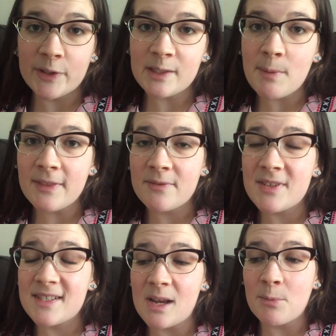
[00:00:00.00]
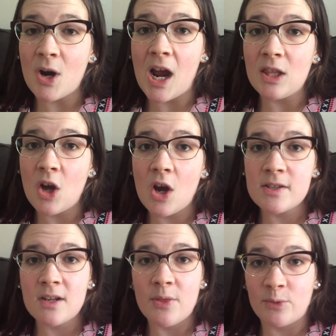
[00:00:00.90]
During the month of December, I
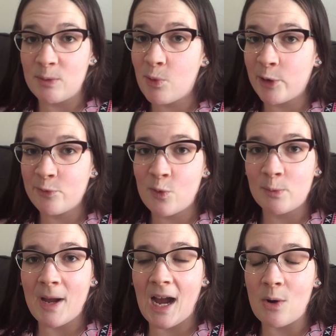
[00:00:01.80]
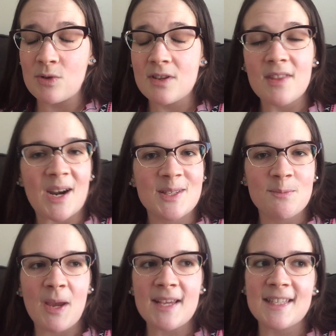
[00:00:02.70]
lost 3.4 pounds. That is
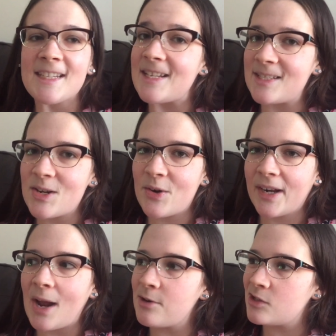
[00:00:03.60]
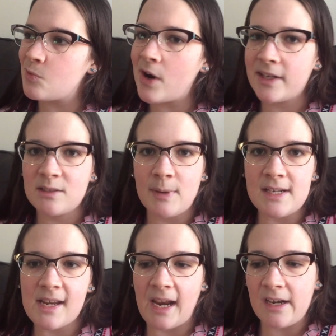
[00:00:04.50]
amazing considering I was just wanting to
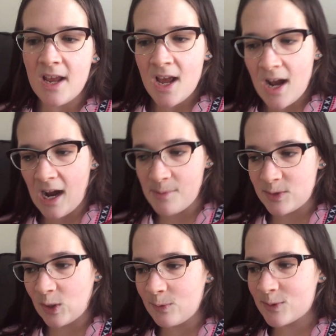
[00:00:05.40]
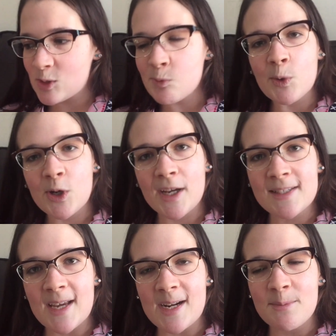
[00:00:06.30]
maintain. Um, so I'm super
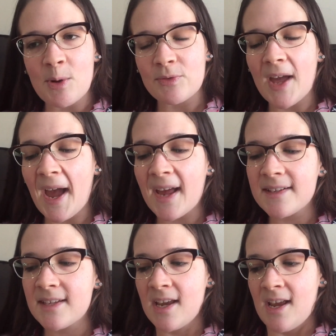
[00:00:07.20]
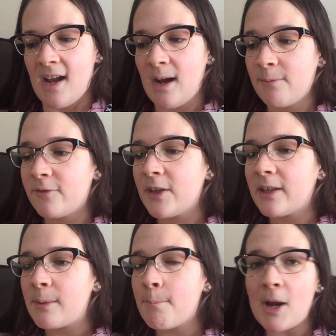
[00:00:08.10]
excited about that. I'm
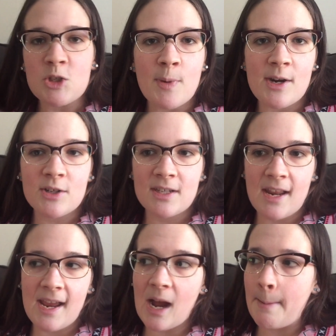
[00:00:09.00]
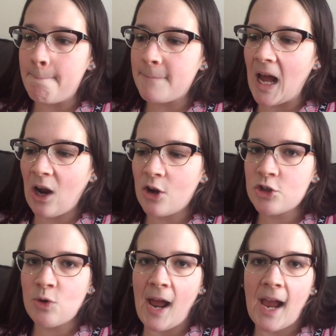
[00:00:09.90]
feeling much better today. I'm back on
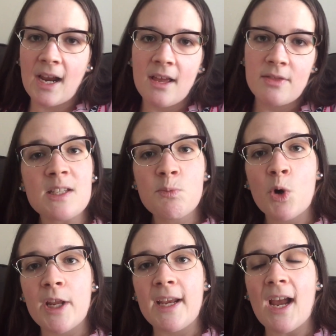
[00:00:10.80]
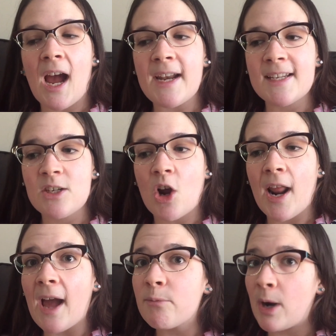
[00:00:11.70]
track. This morning, I did not
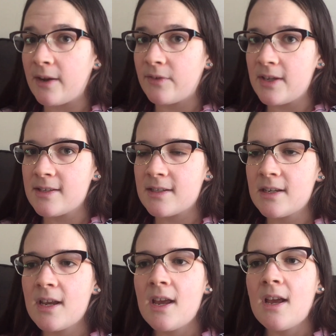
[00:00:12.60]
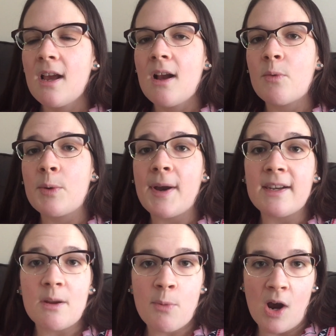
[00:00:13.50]
have breakfast we
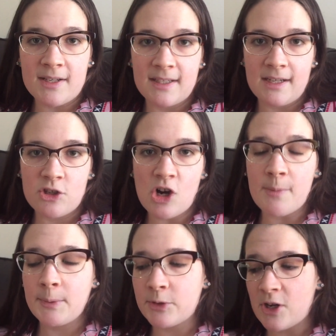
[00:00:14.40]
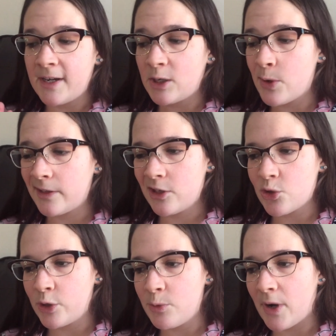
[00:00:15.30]
went Boxing Day shopping, which I'm going to quickly
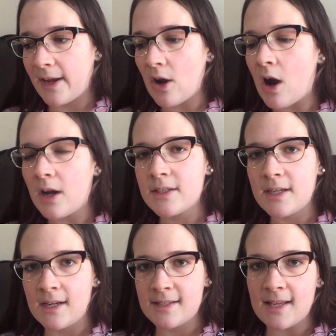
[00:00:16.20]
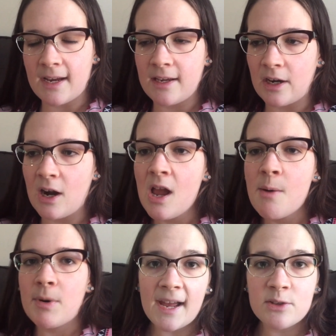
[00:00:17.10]
show you what I got in a sec here.
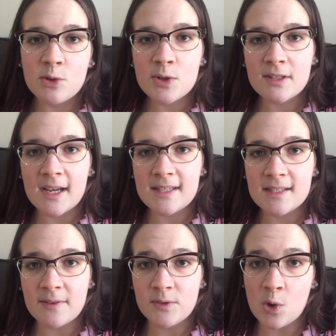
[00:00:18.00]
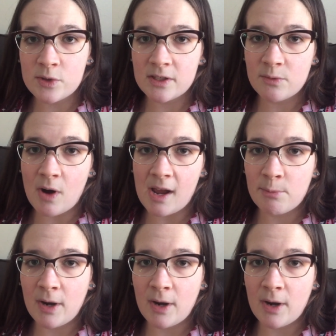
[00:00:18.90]
I had two slices of toasted rye